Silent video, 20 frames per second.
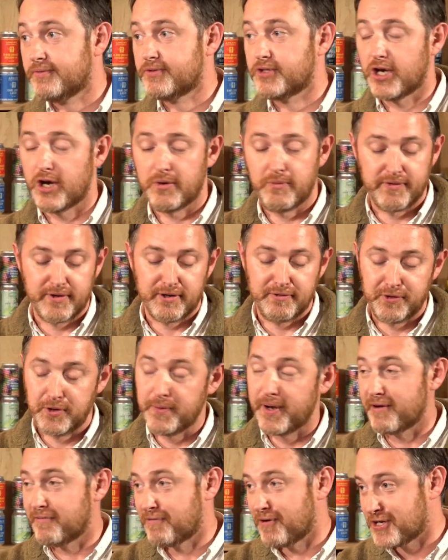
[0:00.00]
So we've got a few
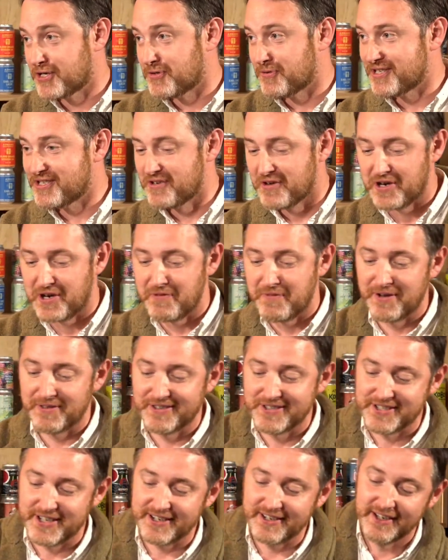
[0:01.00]
anniversaries knocking around
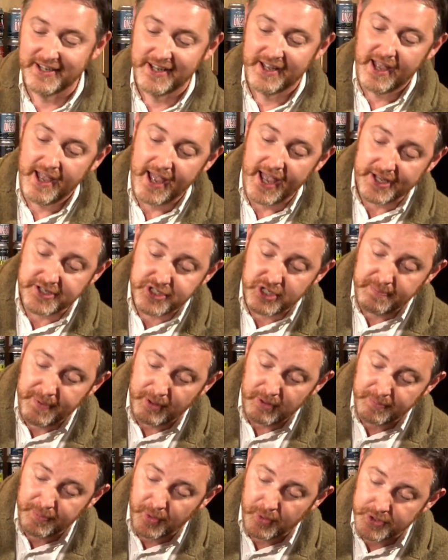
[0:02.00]
this year. So
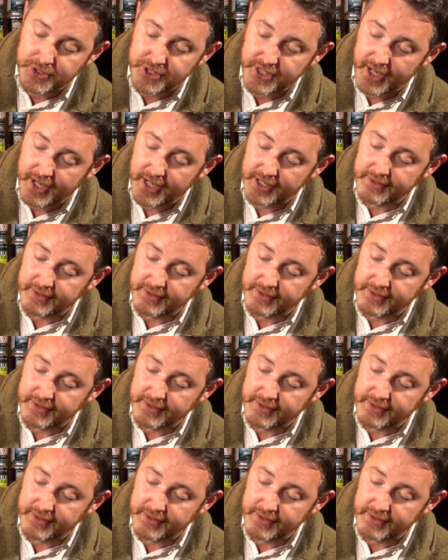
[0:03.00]
Bottle Broadside.